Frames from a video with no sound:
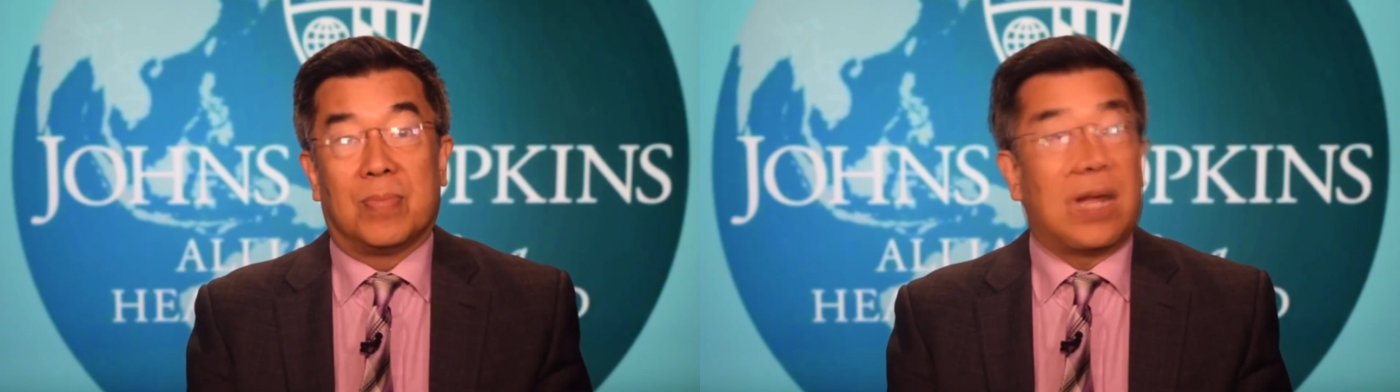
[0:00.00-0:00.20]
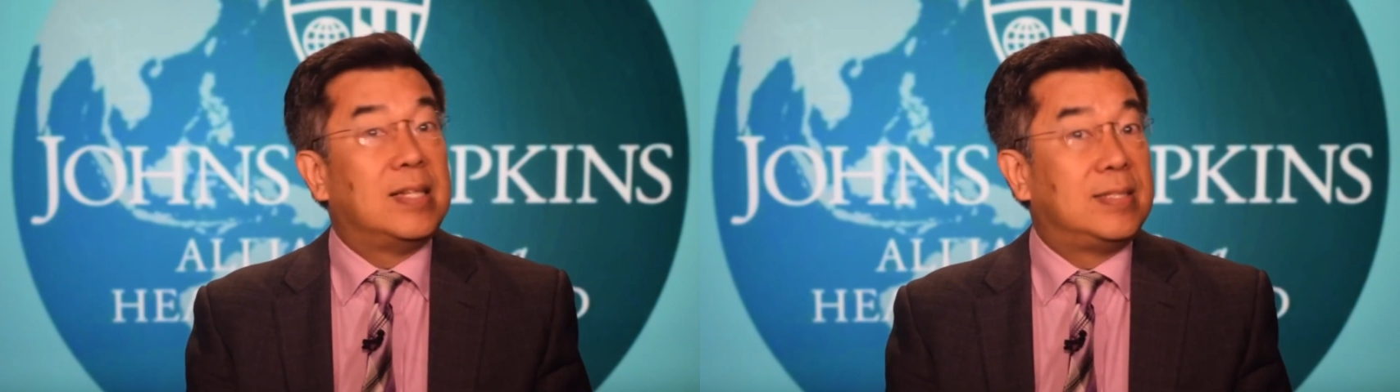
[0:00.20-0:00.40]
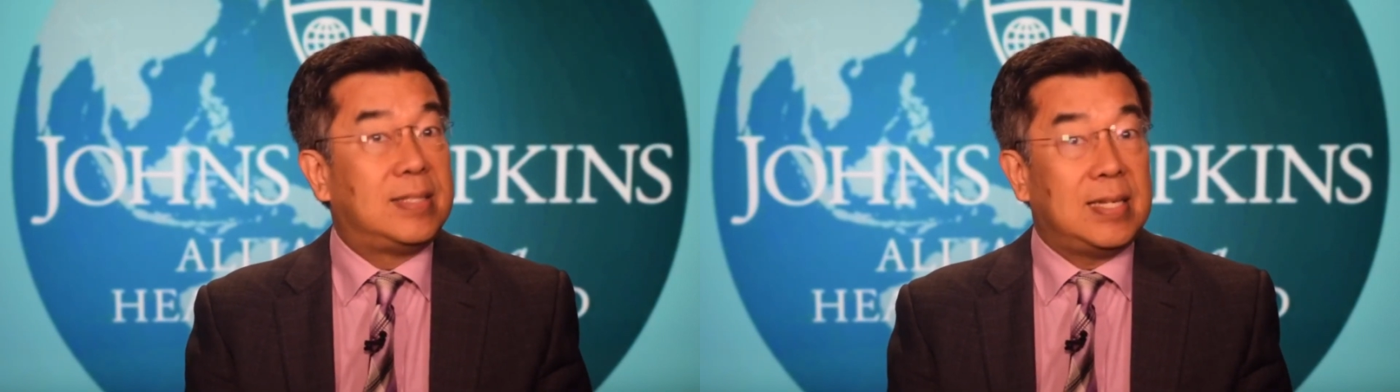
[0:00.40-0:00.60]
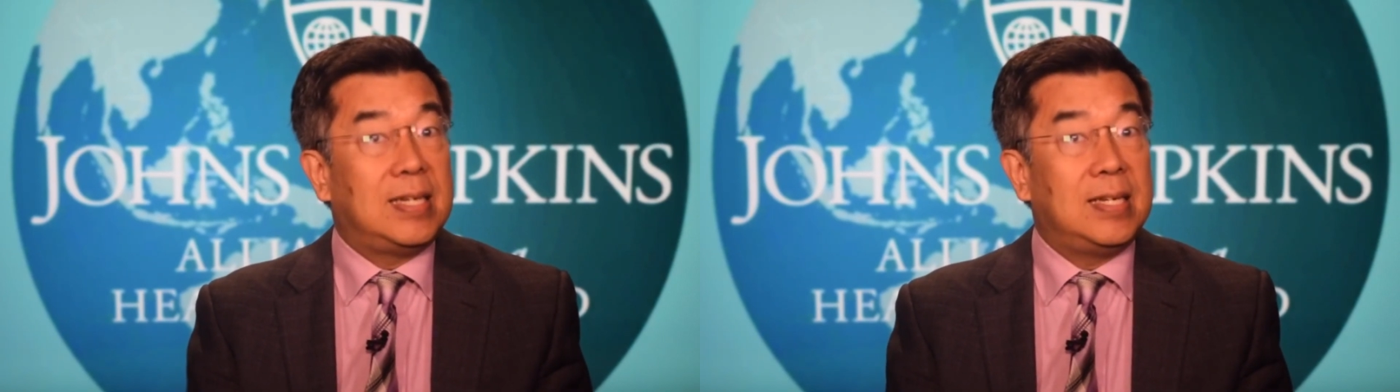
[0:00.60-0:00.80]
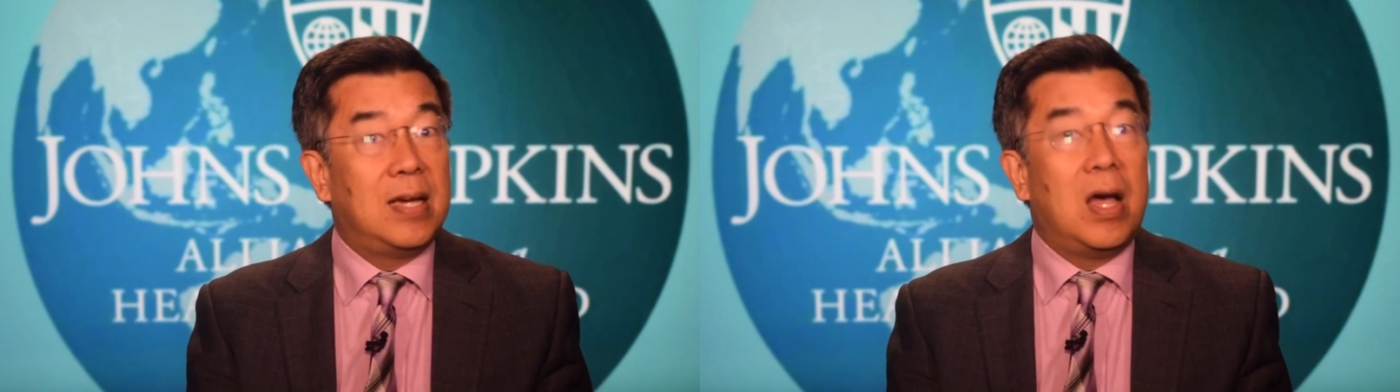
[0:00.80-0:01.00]
And
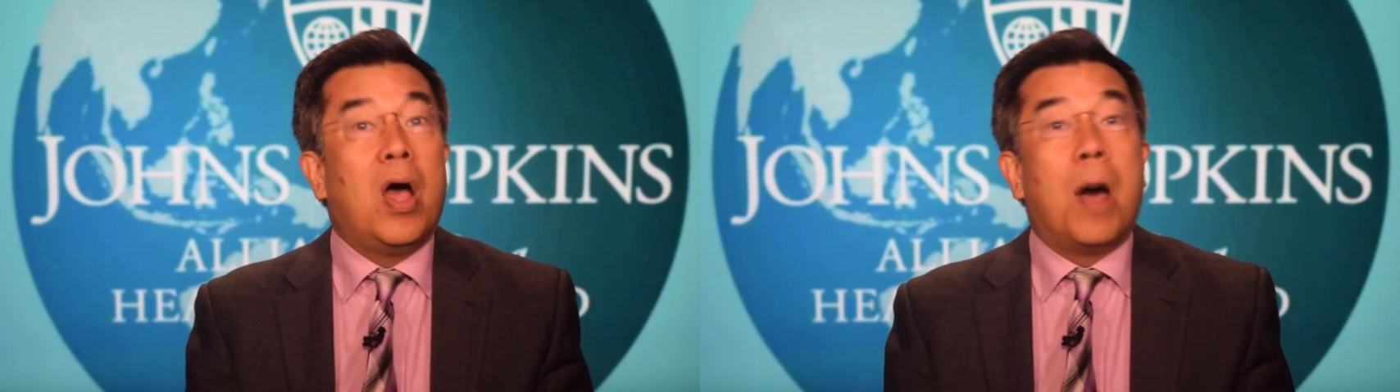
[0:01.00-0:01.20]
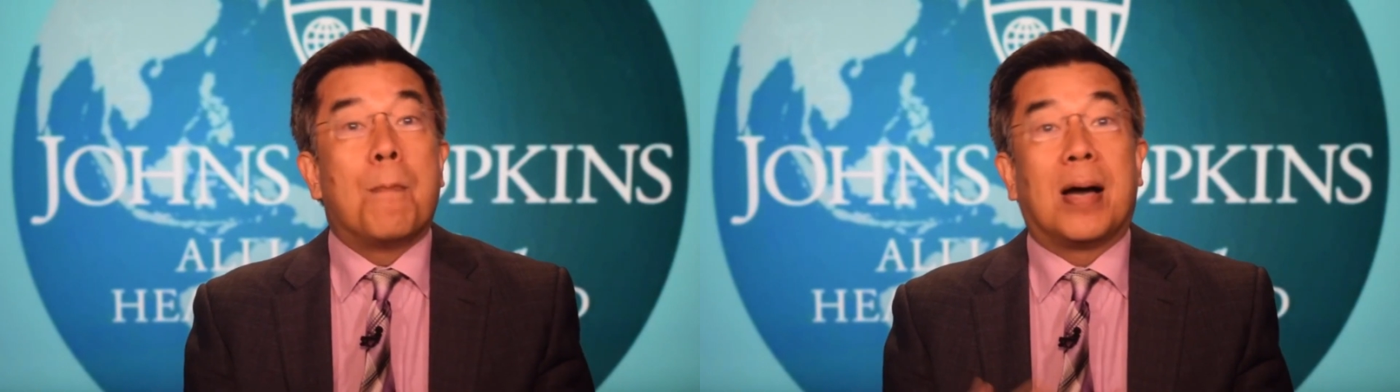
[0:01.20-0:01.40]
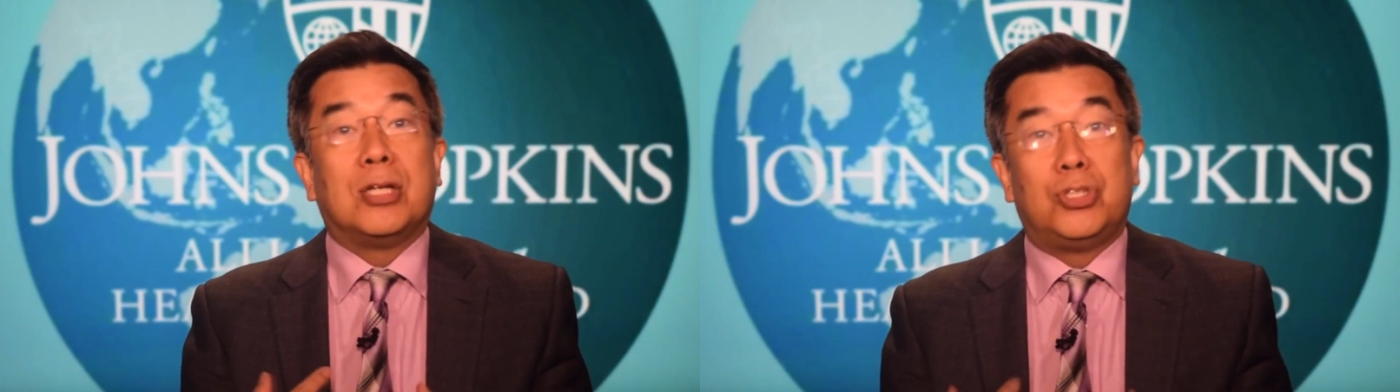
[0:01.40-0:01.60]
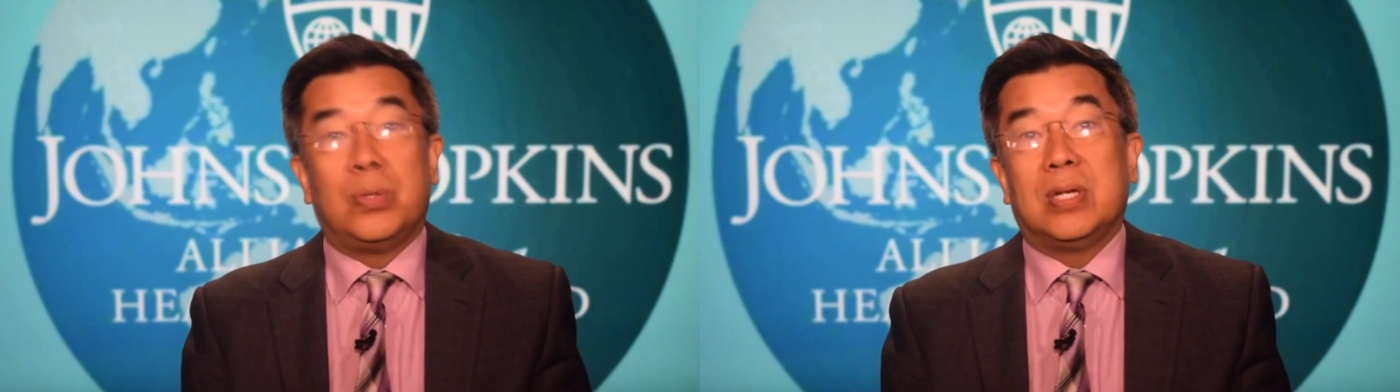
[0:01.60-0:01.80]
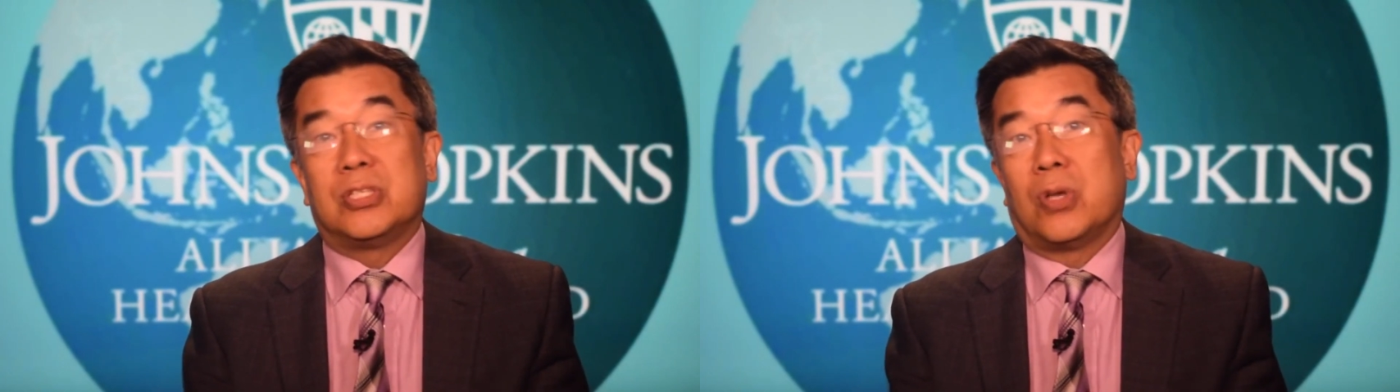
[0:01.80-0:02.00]
C, by
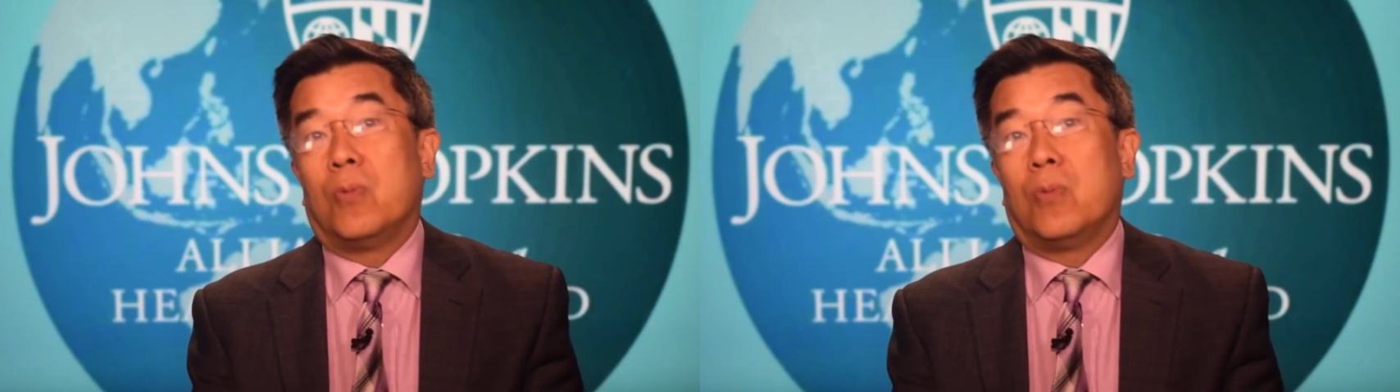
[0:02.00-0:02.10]
doing so,